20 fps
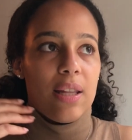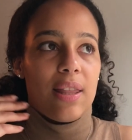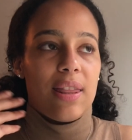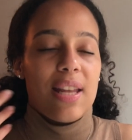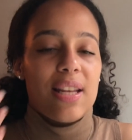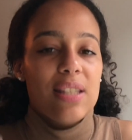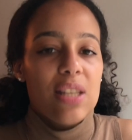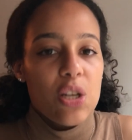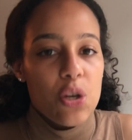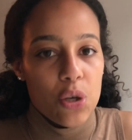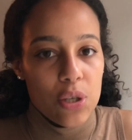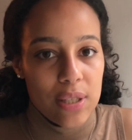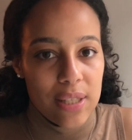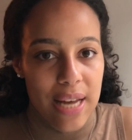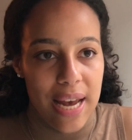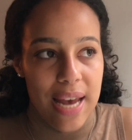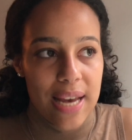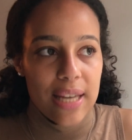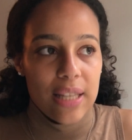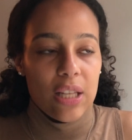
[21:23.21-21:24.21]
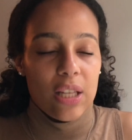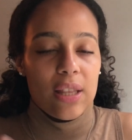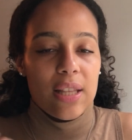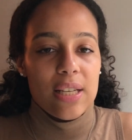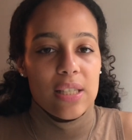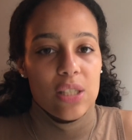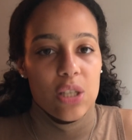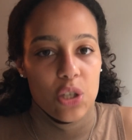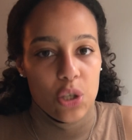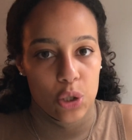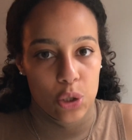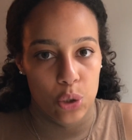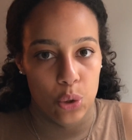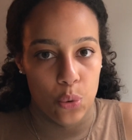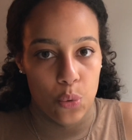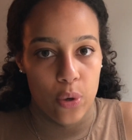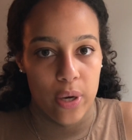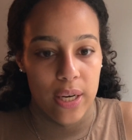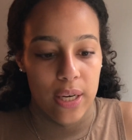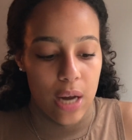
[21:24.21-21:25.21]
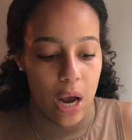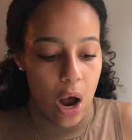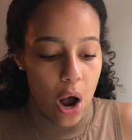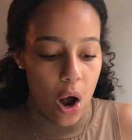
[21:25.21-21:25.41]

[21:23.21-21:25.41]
things that you're saying and the things that you're doing